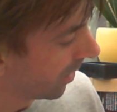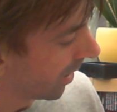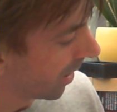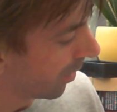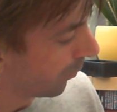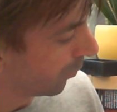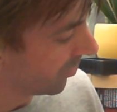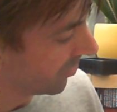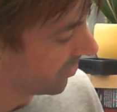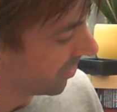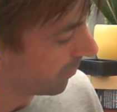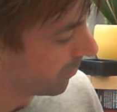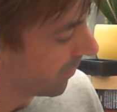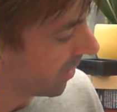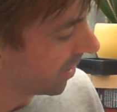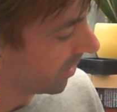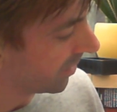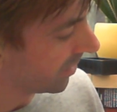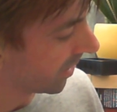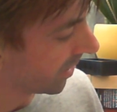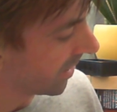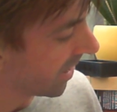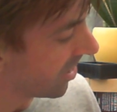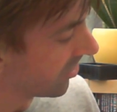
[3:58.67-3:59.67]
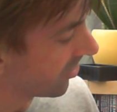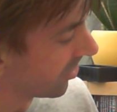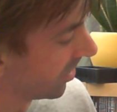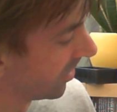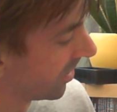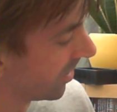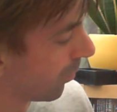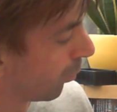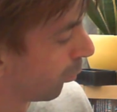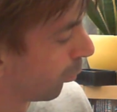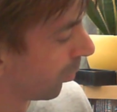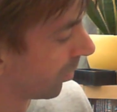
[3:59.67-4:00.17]
with Sigmar and Nagesh and
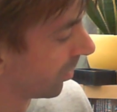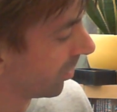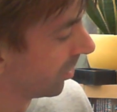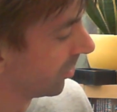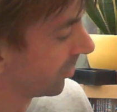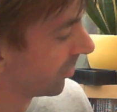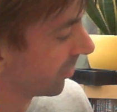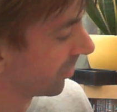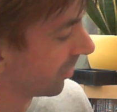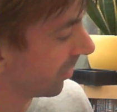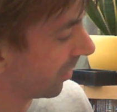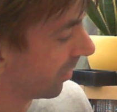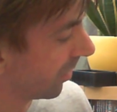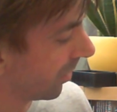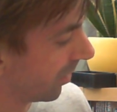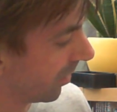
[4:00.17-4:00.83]
their warriors.